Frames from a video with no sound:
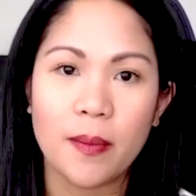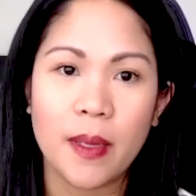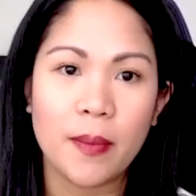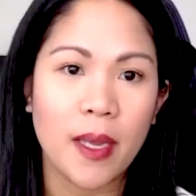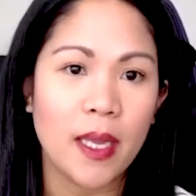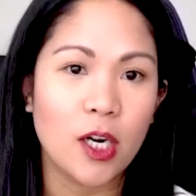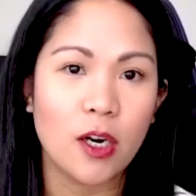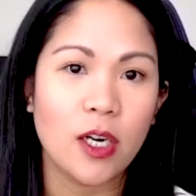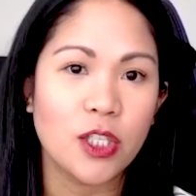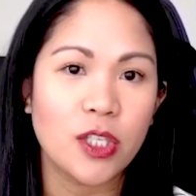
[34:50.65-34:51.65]
it might
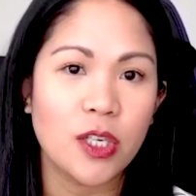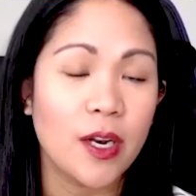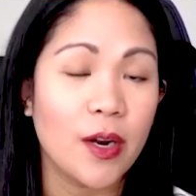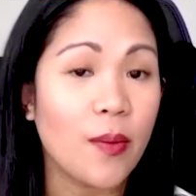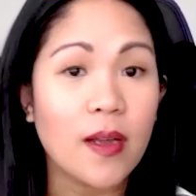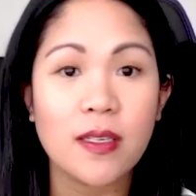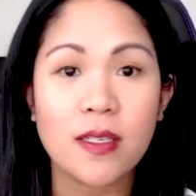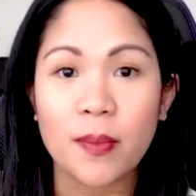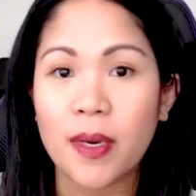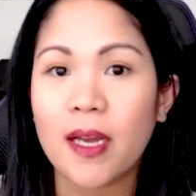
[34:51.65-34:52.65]
encourage
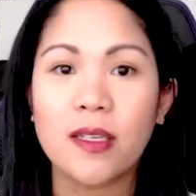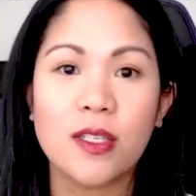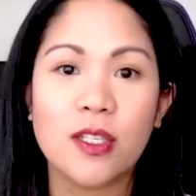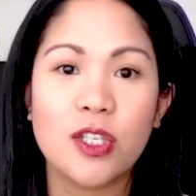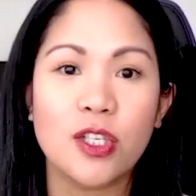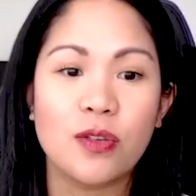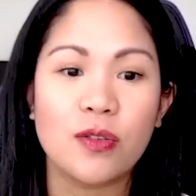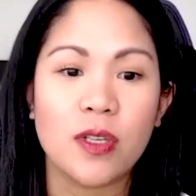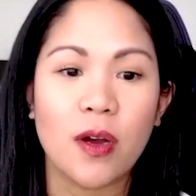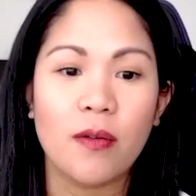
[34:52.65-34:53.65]
somebody else to do
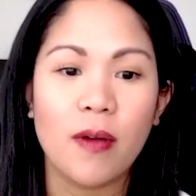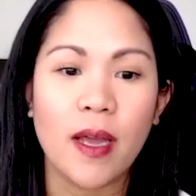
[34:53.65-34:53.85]
so